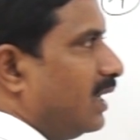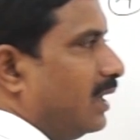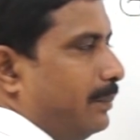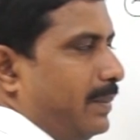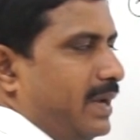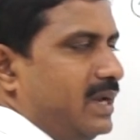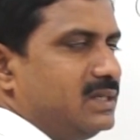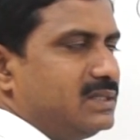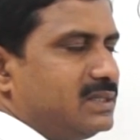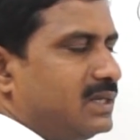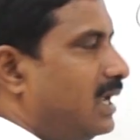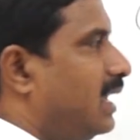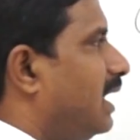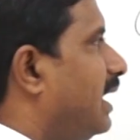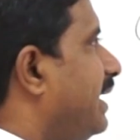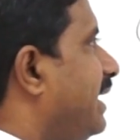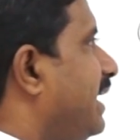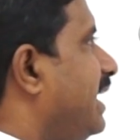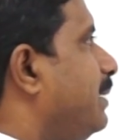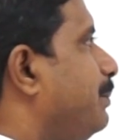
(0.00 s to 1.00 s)
Means
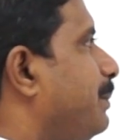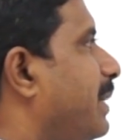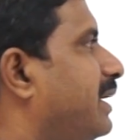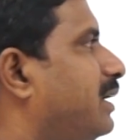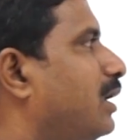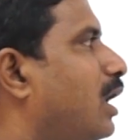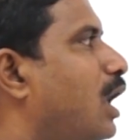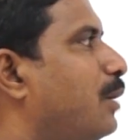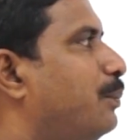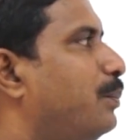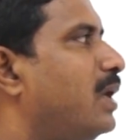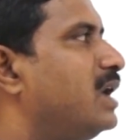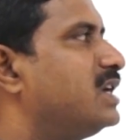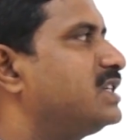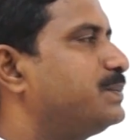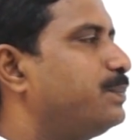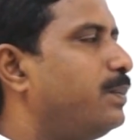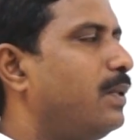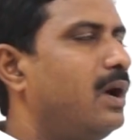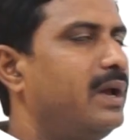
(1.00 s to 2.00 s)
in
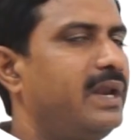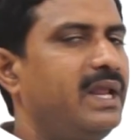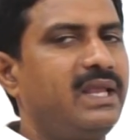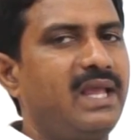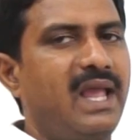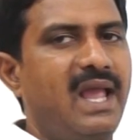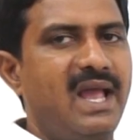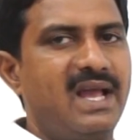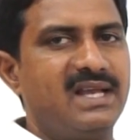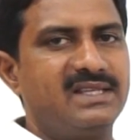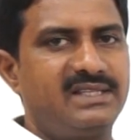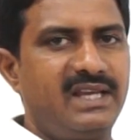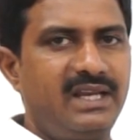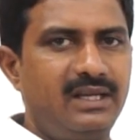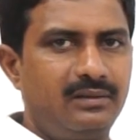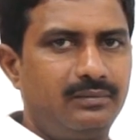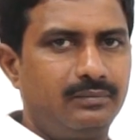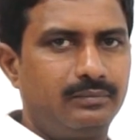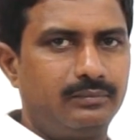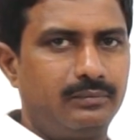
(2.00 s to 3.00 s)
metaphosphoric
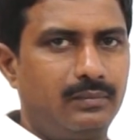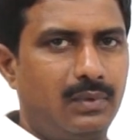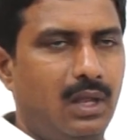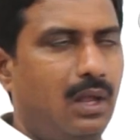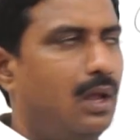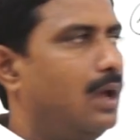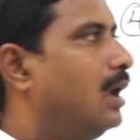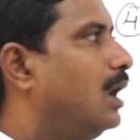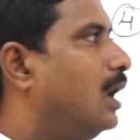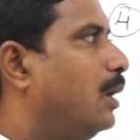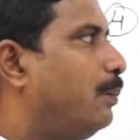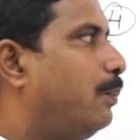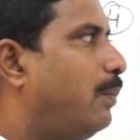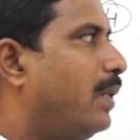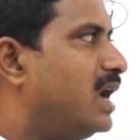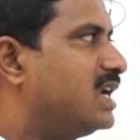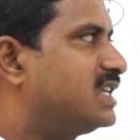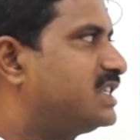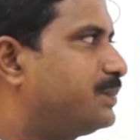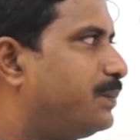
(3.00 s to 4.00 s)
acid,
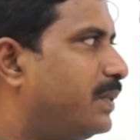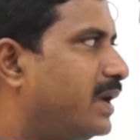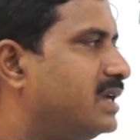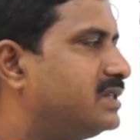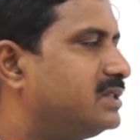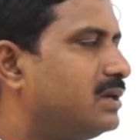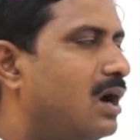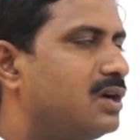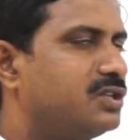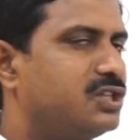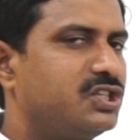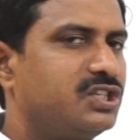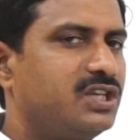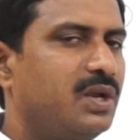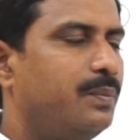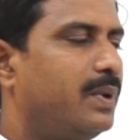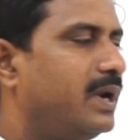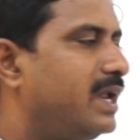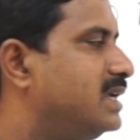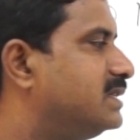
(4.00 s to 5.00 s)
phosphorus oxidation
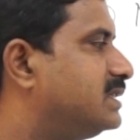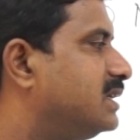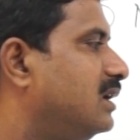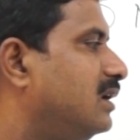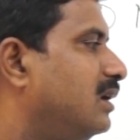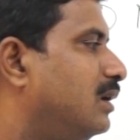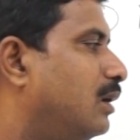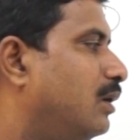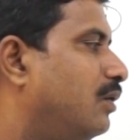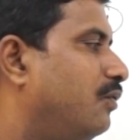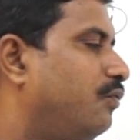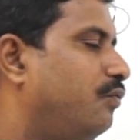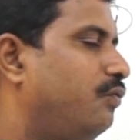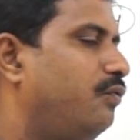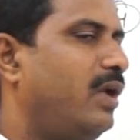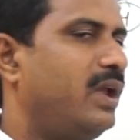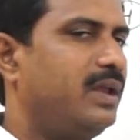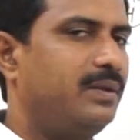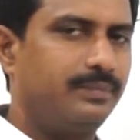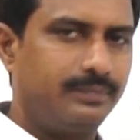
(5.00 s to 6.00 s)
number is
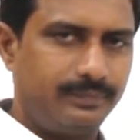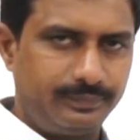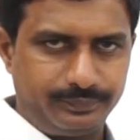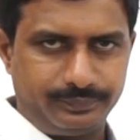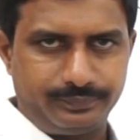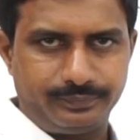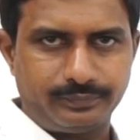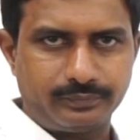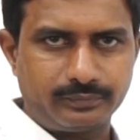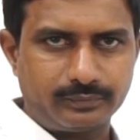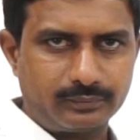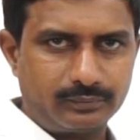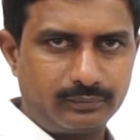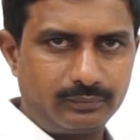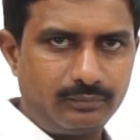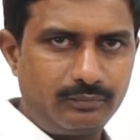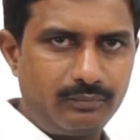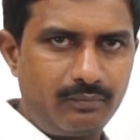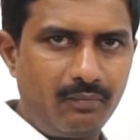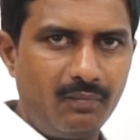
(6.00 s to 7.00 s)
5.
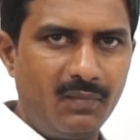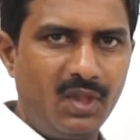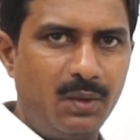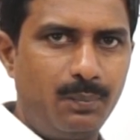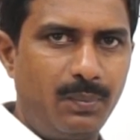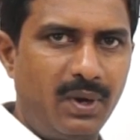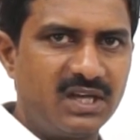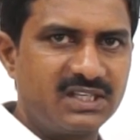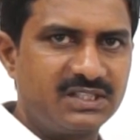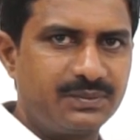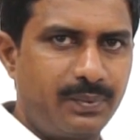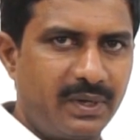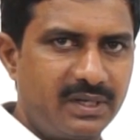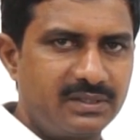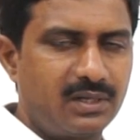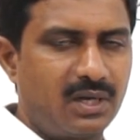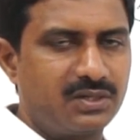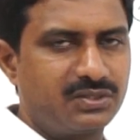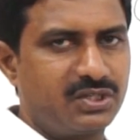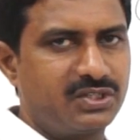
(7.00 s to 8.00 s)

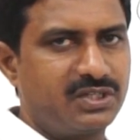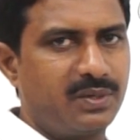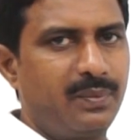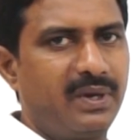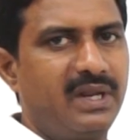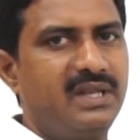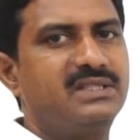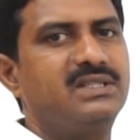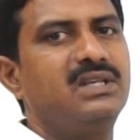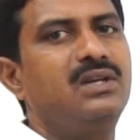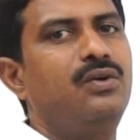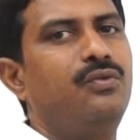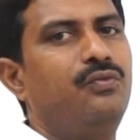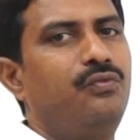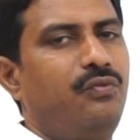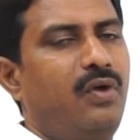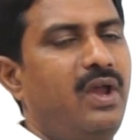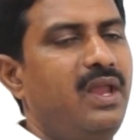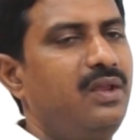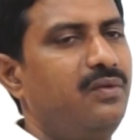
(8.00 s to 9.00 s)
Phosphorus oxidation number is
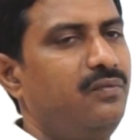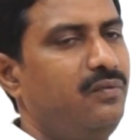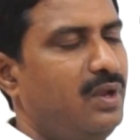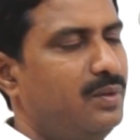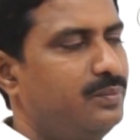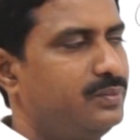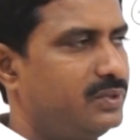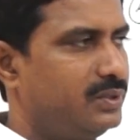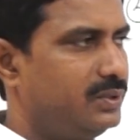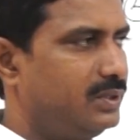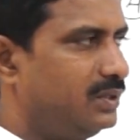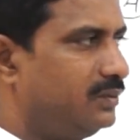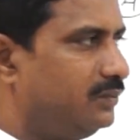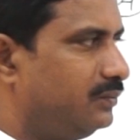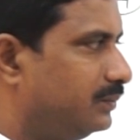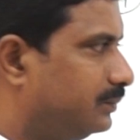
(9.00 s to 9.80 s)
5. We have said that.